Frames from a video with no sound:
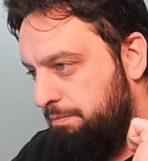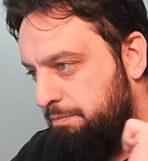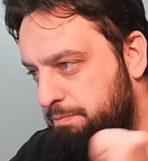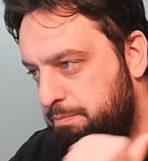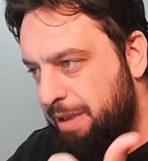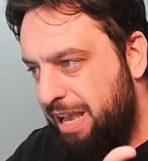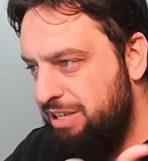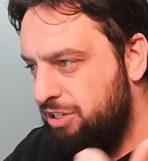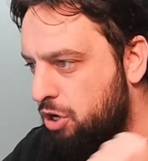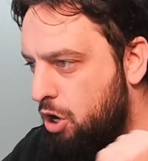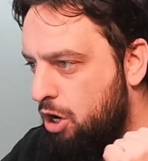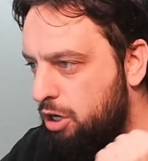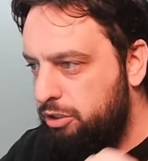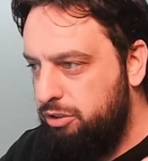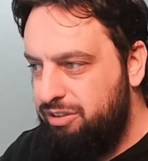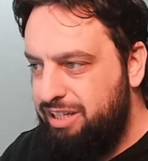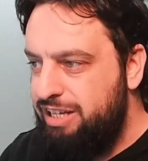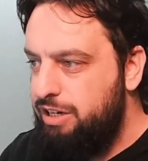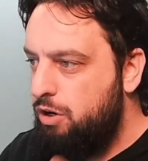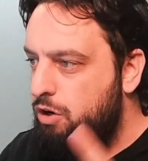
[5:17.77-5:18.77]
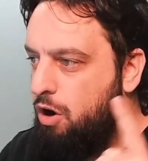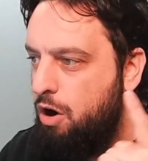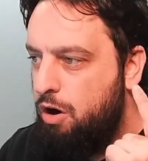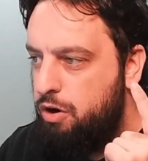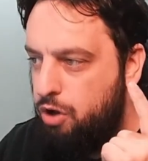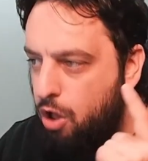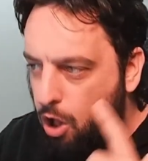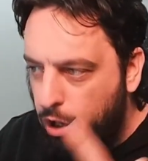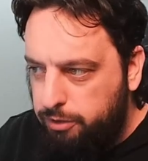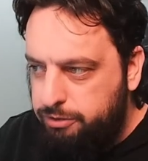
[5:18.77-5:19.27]
Base card, leader
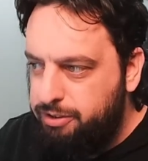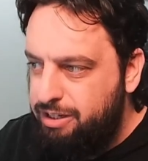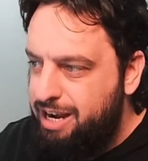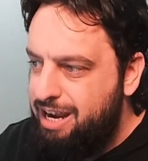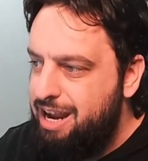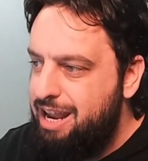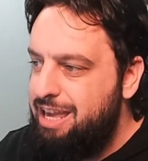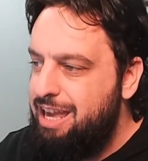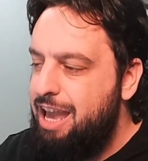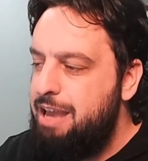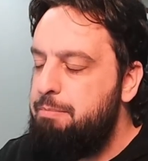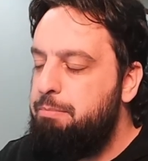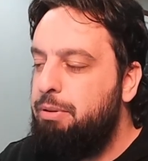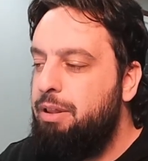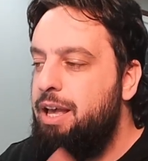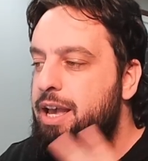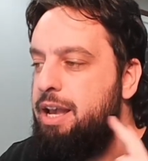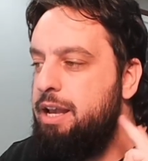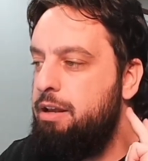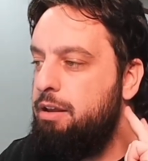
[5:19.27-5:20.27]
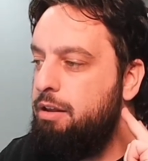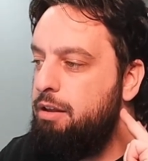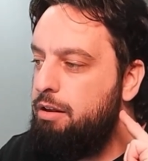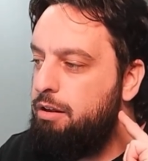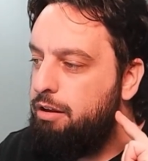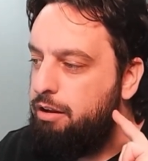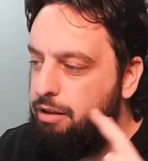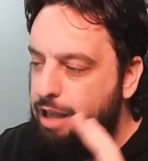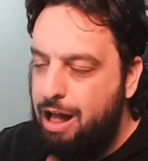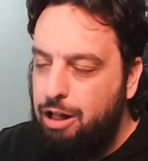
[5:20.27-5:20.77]
card, alternating gameplay,
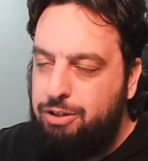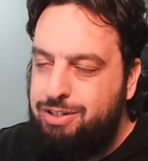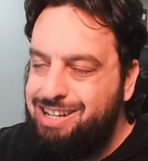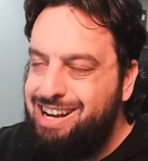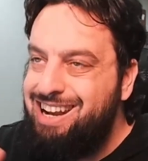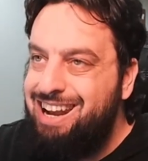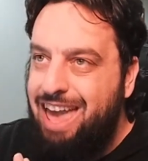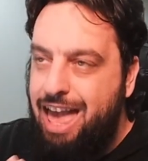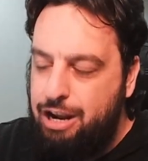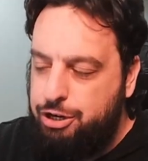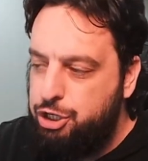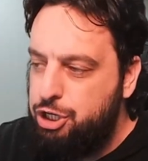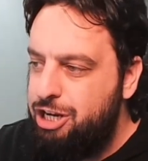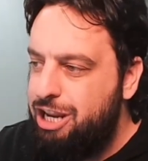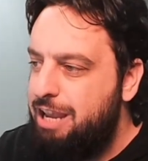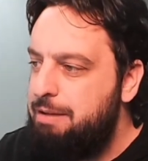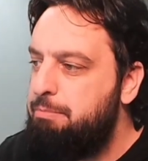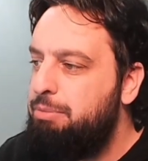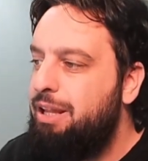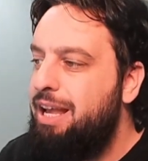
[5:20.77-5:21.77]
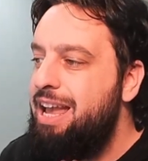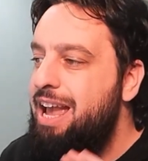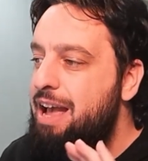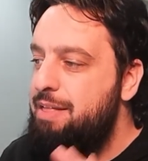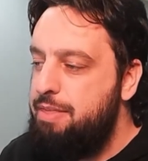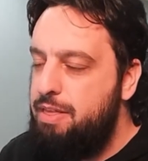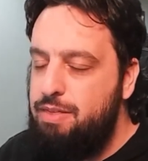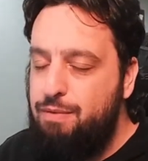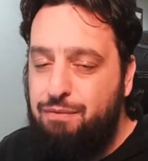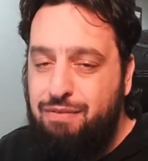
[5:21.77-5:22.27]
alternating action gameplay,
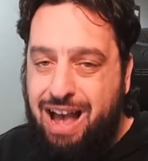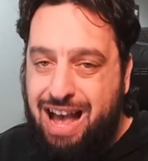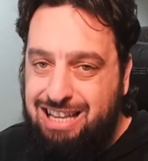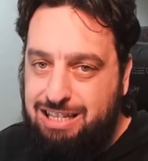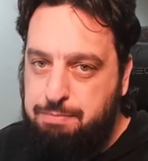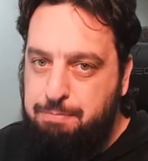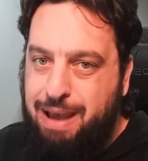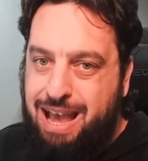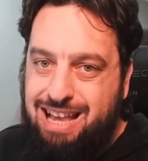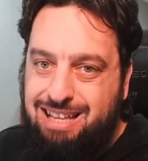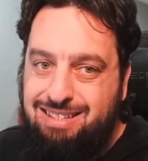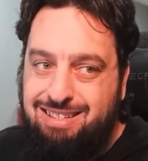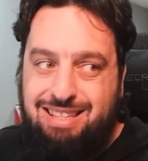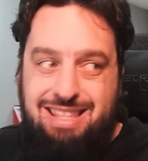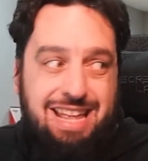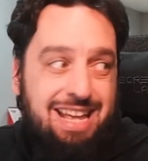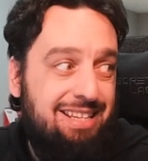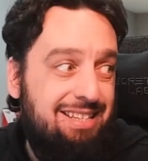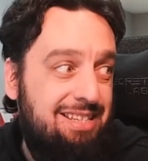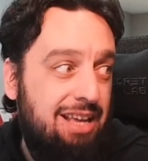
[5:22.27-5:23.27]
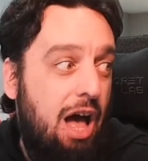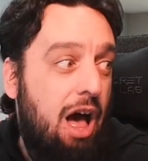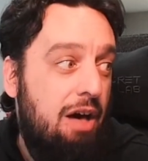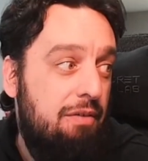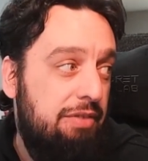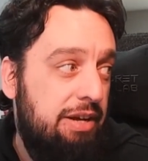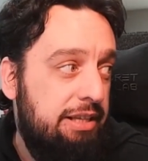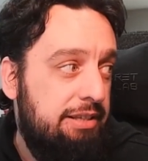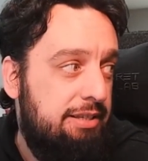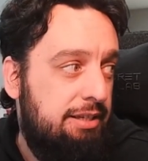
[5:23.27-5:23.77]
and then the fast-pacedness
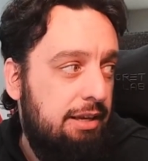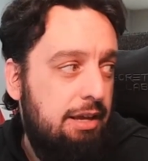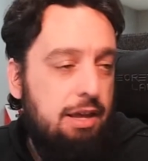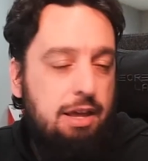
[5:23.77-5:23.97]
of it.